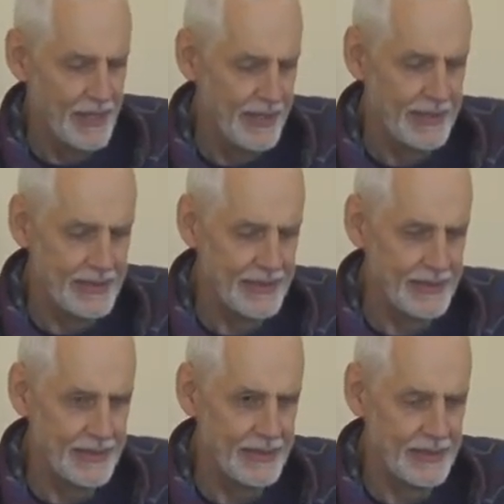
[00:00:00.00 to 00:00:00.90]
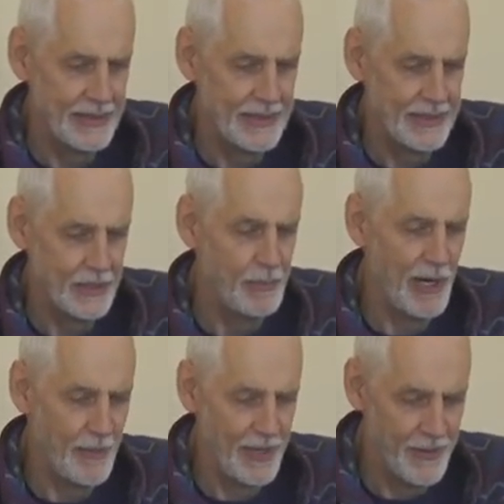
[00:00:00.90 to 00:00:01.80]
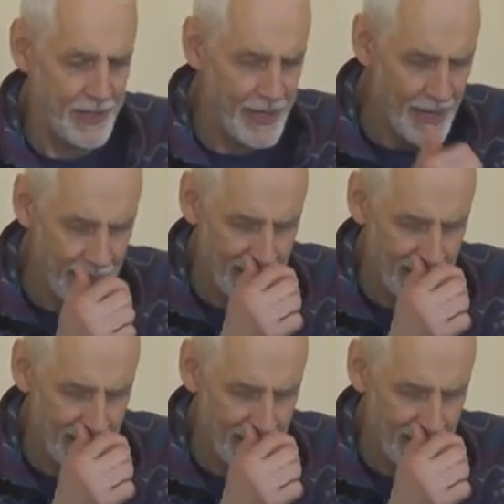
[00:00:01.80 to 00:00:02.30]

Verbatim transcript: All right, uh, Sister Barbara, read.